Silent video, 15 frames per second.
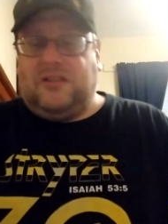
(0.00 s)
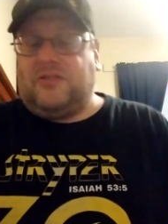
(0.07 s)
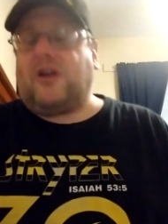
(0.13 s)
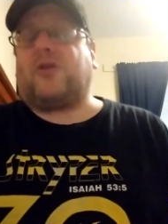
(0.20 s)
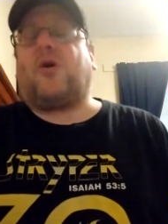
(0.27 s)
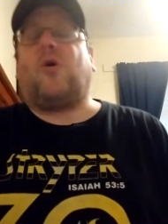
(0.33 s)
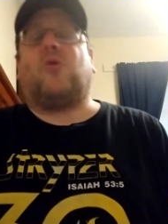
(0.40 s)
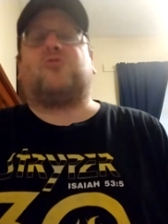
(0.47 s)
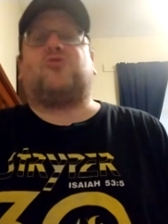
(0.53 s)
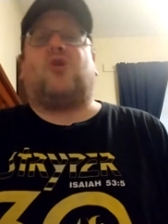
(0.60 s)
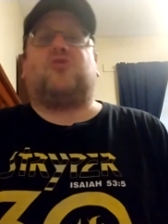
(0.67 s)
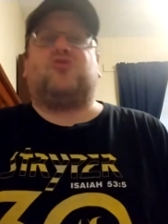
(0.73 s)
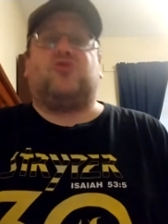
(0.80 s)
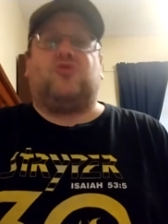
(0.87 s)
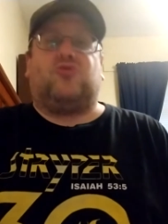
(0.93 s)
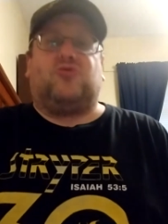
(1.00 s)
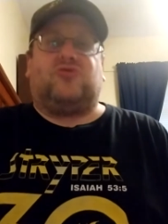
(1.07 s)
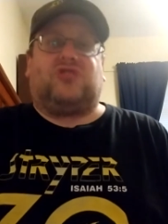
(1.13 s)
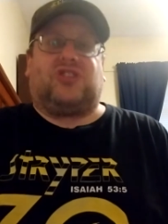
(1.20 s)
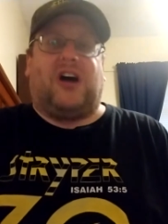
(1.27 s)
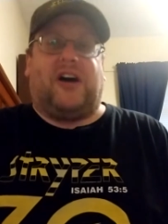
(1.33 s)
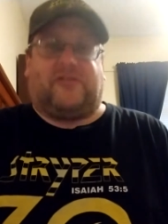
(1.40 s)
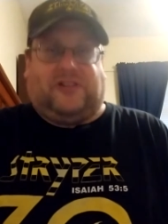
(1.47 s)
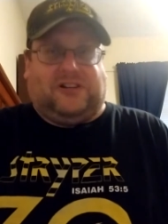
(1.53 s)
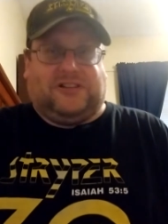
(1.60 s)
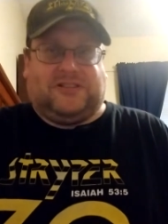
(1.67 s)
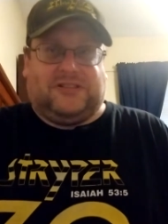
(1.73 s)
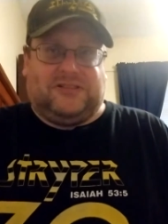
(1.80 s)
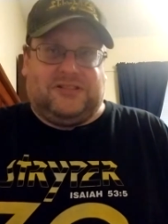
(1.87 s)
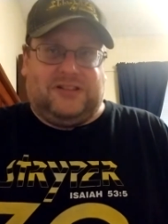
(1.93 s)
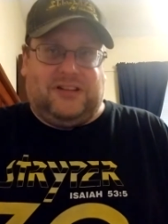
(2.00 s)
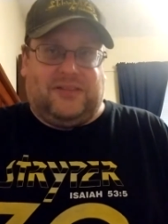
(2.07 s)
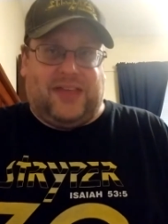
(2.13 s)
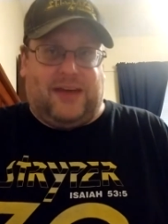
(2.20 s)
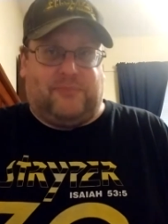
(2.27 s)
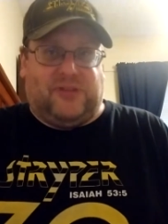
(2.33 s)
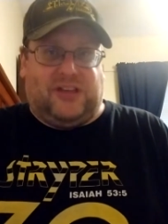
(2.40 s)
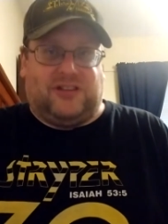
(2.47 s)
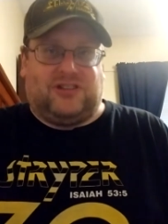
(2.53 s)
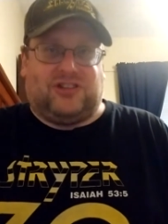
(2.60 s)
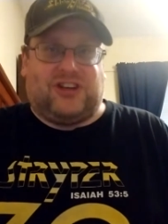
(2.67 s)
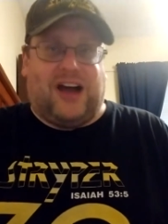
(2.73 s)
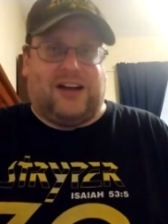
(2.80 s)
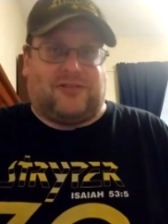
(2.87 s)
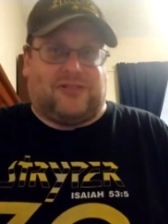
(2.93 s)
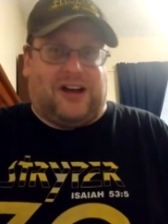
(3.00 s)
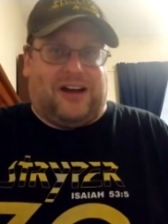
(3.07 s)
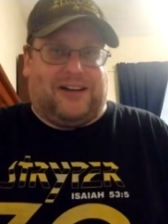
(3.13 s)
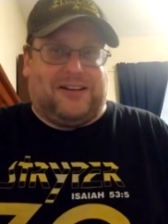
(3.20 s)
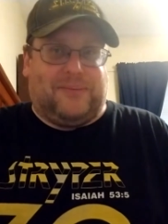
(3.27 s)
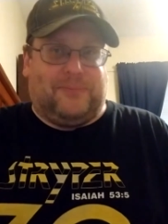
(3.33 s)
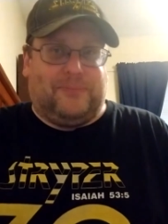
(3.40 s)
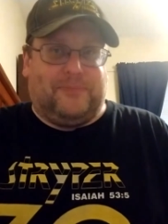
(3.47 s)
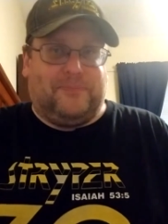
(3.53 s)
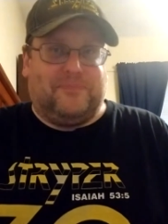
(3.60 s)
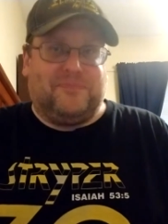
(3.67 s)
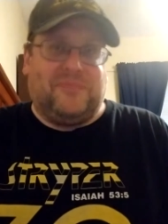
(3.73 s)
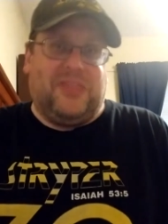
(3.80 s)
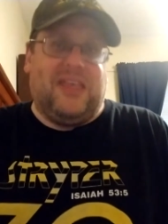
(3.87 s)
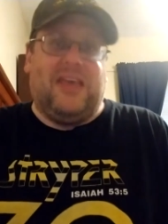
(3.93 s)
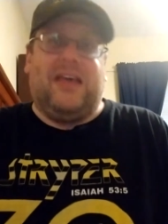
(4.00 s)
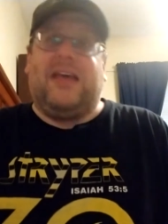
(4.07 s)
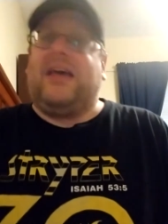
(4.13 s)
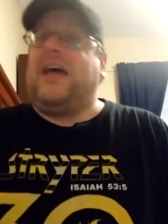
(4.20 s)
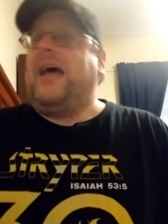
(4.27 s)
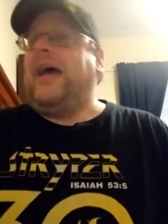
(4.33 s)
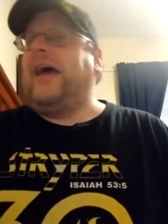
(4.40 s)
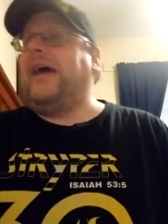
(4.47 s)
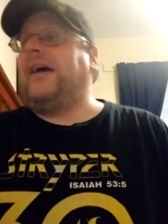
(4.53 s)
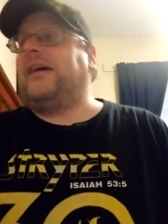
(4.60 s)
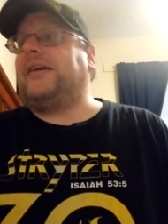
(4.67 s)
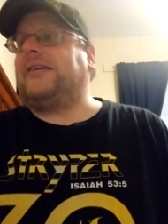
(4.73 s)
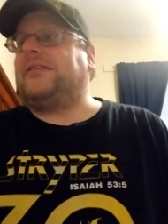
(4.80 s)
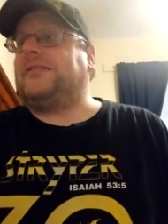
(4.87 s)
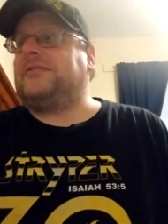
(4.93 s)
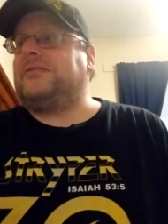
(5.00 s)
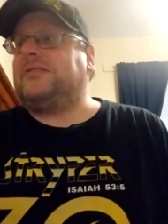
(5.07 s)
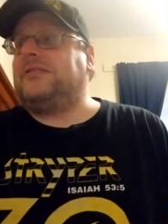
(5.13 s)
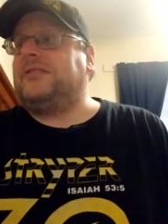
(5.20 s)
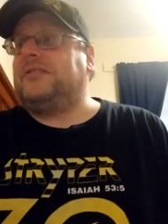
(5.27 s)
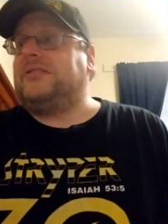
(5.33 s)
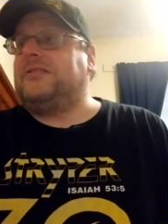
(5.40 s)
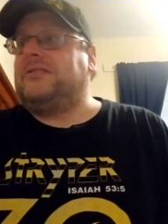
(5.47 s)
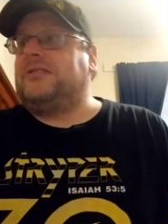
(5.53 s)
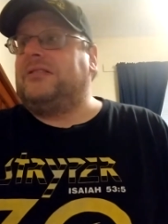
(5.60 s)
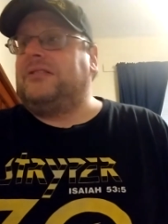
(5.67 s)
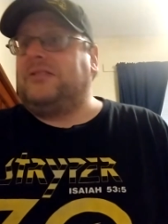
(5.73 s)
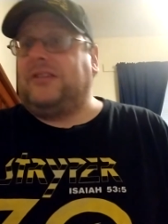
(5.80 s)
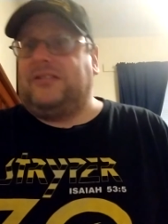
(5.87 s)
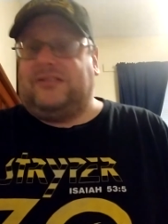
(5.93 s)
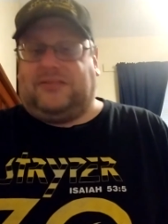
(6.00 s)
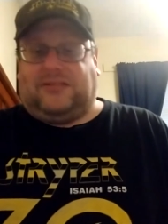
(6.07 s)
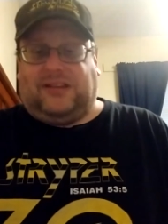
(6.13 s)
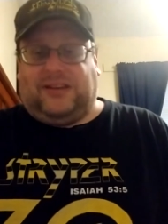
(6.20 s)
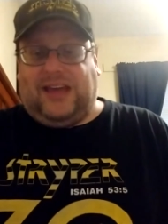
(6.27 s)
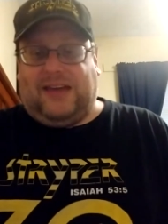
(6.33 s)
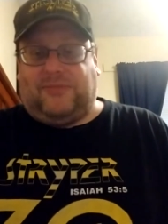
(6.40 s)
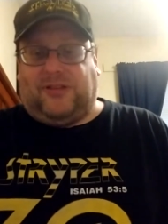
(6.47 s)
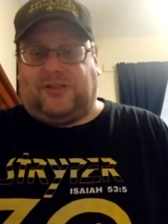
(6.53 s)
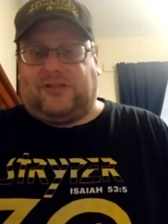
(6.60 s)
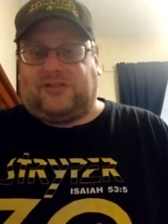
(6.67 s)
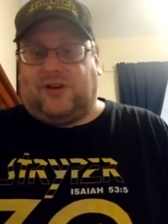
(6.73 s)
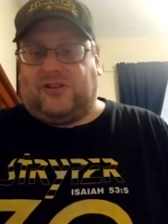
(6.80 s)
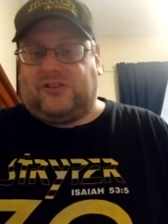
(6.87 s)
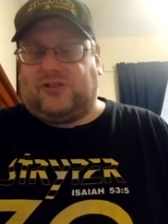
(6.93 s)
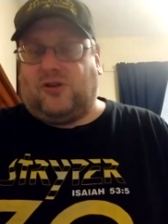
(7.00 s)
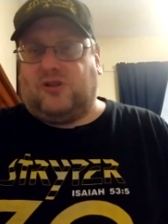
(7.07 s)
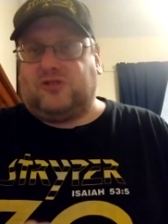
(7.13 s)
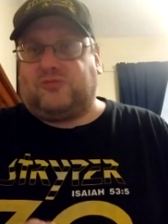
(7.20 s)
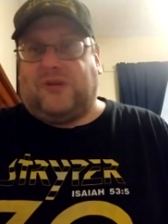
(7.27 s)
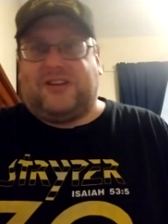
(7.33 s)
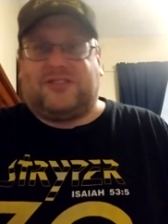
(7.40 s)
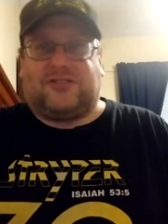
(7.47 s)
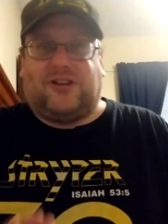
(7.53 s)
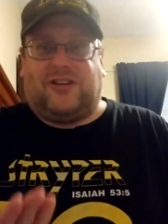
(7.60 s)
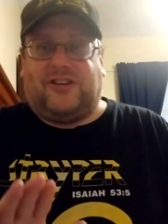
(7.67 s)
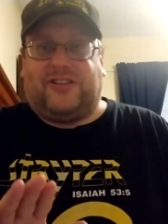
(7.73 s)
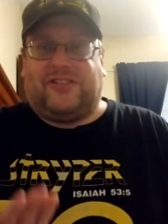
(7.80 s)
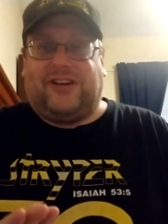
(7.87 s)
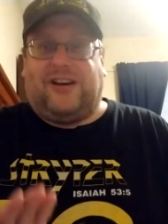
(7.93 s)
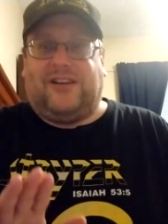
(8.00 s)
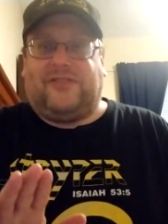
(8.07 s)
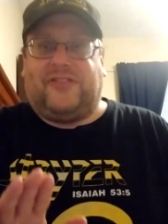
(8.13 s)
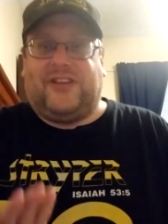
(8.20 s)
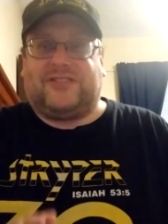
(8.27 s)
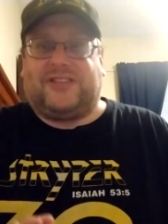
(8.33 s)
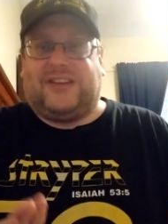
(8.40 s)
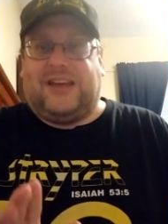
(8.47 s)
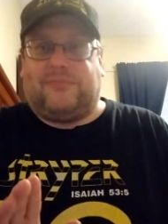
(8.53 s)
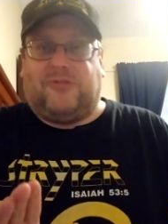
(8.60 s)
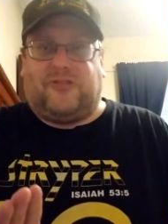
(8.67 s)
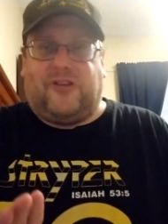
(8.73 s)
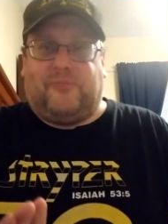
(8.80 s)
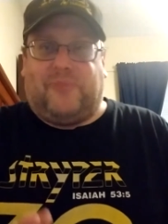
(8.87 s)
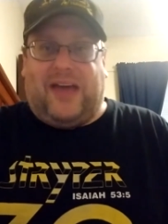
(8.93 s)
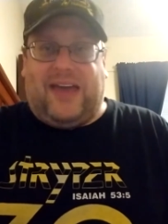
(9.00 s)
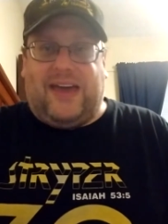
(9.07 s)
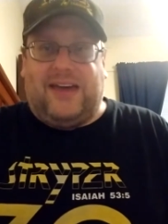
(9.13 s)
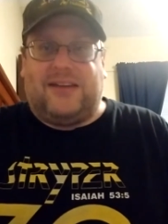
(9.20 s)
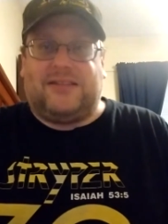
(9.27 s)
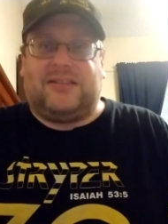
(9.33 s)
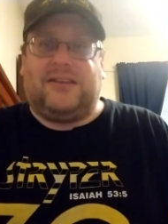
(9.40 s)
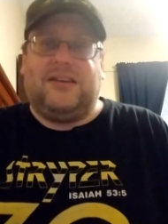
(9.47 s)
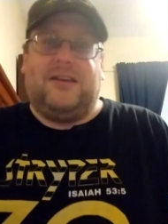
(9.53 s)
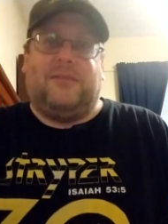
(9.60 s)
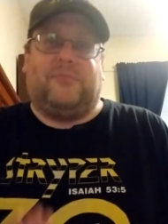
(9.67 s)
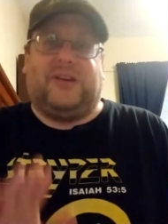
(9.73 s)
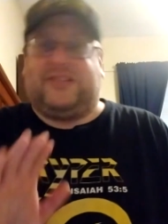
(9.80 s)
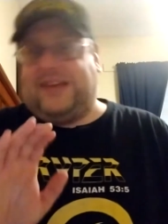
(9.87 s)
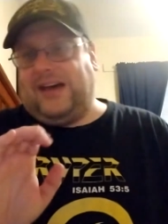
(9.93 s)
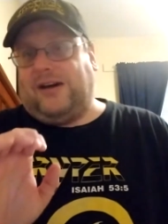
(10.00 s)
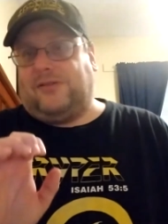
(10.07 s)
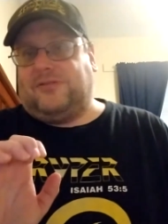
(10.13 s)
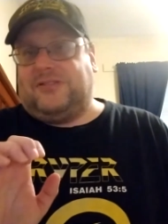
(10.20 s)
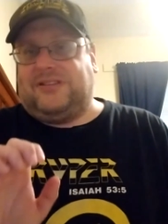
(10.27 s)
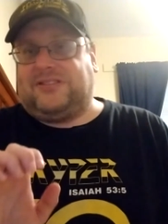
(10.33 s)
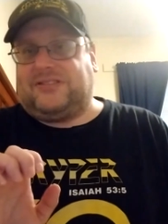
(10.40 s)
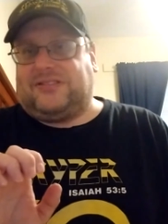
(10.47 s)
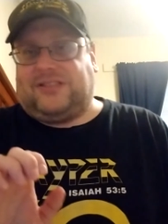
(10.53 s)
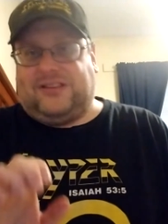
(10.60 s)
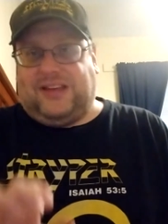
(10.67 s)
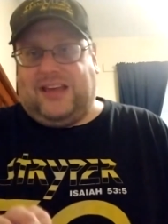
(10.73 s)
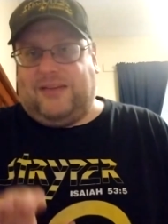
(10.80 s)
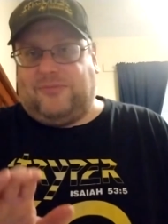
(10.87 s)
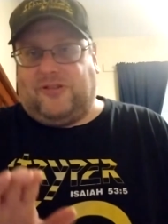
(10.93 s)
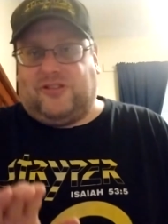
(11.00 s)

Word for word: their own new genre, that being shock rock. And the, the name that this artist goes by started off as the name of the band, but now it's the name